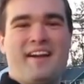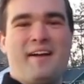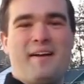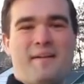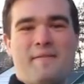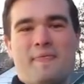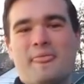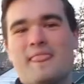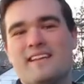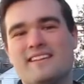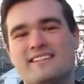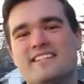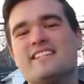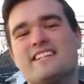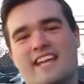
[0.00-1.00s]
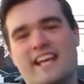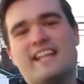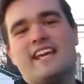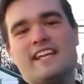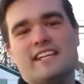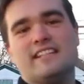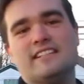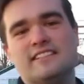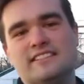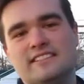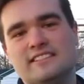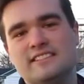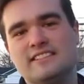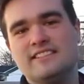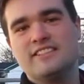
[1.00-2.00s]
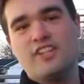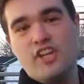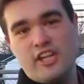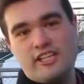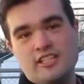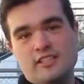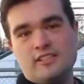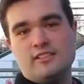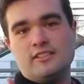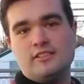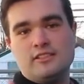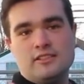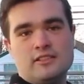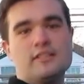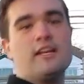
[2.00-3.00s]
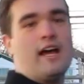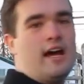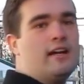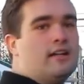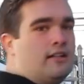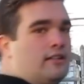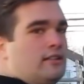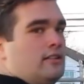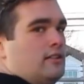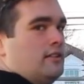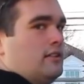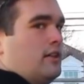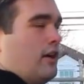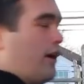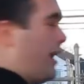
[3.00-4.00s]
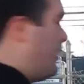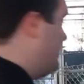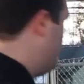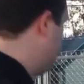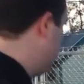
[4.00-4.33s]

We are all. Did you get it? One. Good. Yeah. Okay.